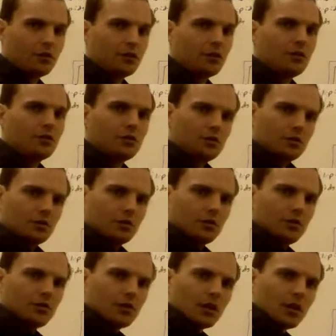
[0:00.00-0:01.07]
good
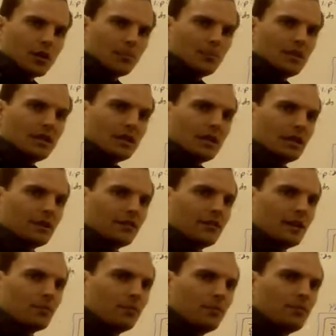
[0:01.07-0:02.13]
beginning
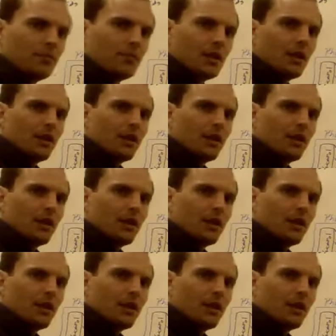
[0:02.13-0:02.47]
example.